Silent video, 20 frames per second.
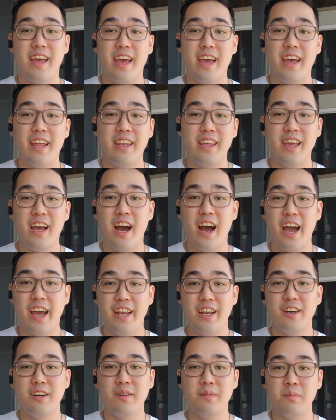any
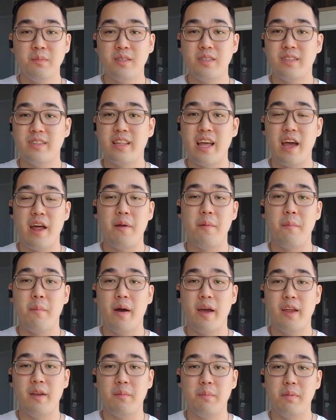items that
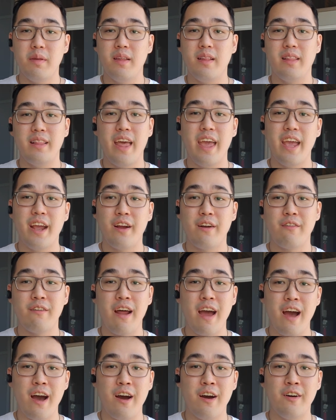might be laying
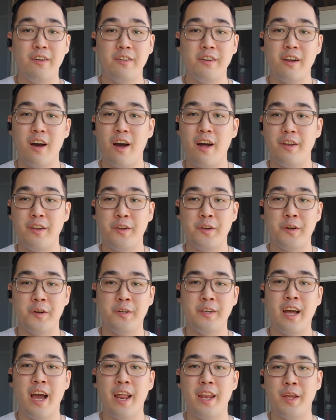around on your
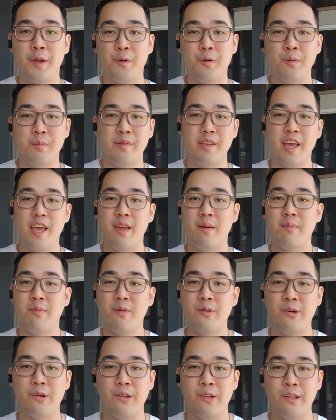dining room
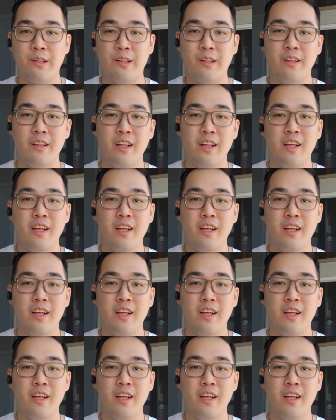table,